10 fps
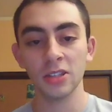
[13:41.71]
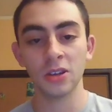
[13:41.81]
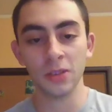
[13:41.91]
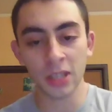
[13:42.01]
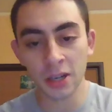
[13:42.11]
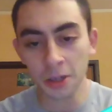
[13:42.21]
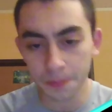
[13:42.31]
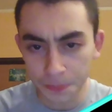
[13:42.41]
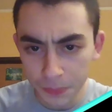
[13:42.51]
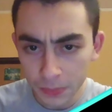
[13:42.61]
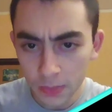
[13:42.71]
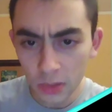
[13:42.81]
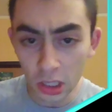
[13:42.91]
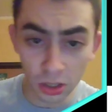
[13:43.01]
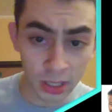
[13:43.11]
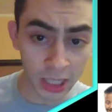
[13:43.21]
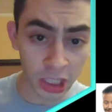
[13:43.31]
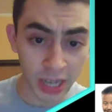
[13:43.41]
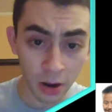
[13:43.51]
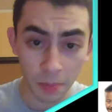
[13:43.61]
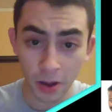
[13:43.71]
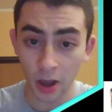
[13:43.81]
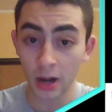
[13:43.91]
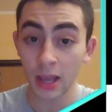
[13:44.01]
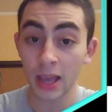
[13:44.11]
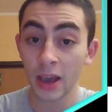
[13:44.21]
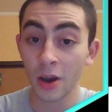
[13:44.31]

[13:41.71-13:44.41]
So here, Yoo's actually down a pawn.